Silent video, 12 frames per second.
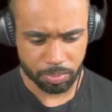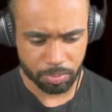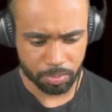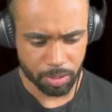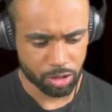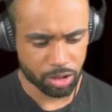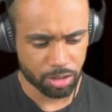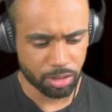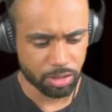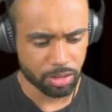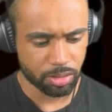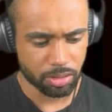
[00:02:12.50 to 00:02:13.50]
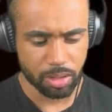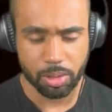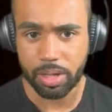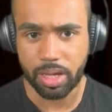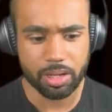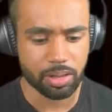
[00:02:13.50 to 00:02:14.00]
Picture good.
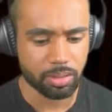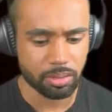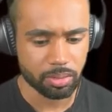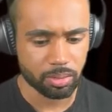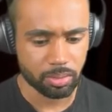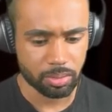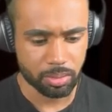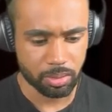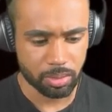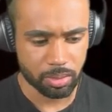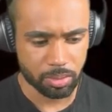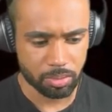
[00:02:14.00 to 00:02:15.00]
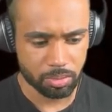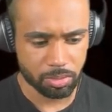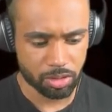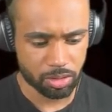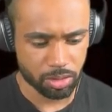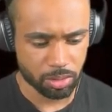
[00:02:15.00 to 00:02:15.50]
Okay.
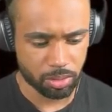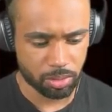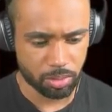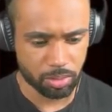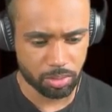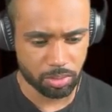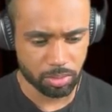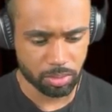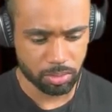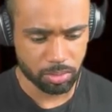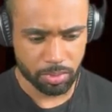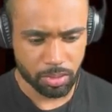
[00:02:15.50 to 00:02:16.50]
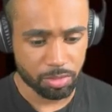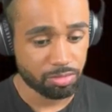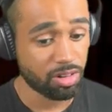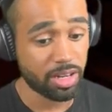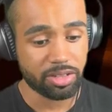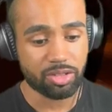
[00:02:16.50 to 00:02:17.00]
So...
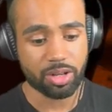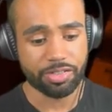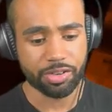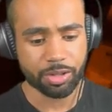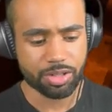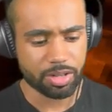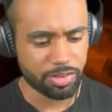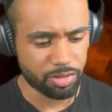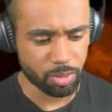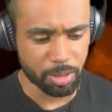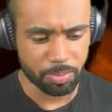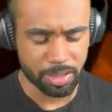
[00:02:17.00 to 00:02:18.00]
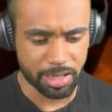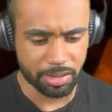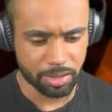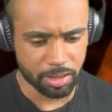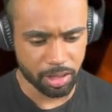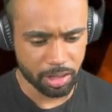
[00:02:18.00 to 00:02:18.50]
Right, so I photograph one
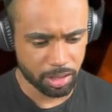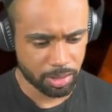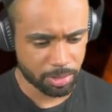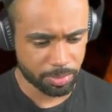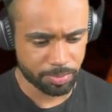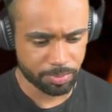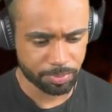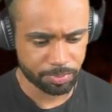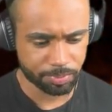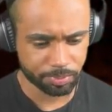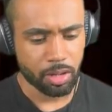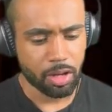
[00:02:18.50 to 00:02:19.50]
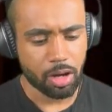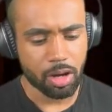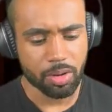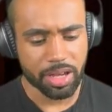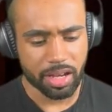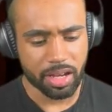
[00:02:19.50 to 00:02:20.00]
planet. Um,
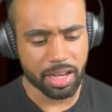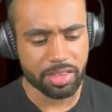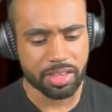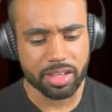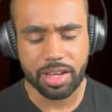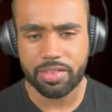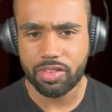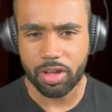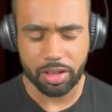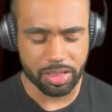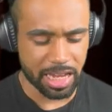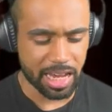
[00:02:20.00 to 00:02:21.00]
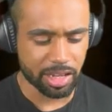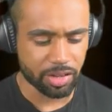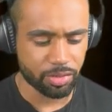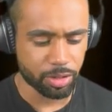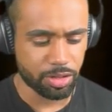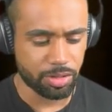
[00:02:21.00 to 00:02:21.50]
okay, I think I've got the hang
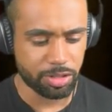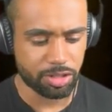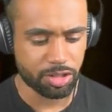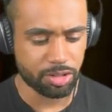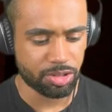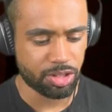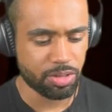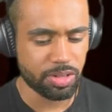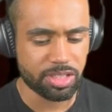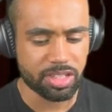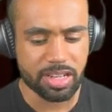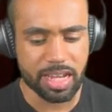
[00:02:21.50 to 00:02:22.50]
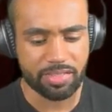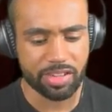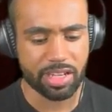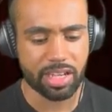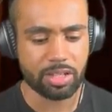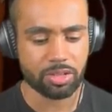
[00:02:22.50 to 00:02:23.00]
of what you need to do. So you need to
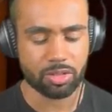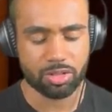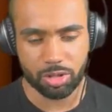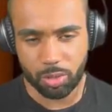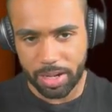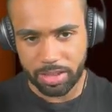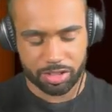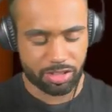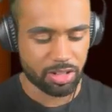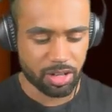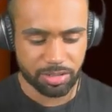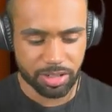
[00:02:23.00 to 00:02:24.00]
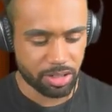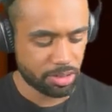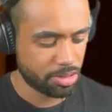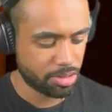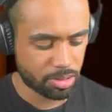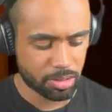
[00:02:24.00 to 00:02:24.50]
navigate to where the star
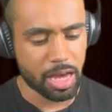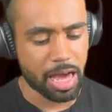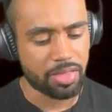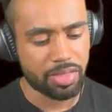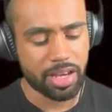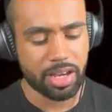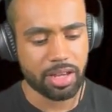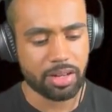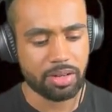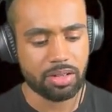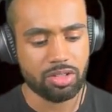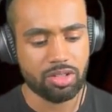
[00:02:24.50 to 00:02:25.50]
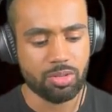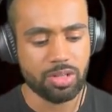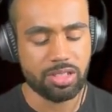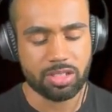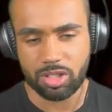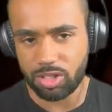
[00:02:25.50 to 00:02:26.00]
is, and then you
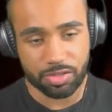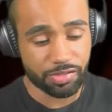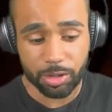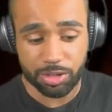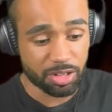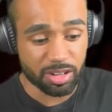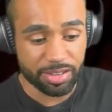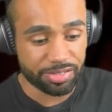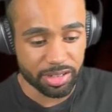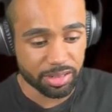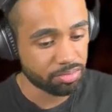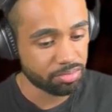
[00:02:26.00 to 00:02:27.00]
need to just photograph it.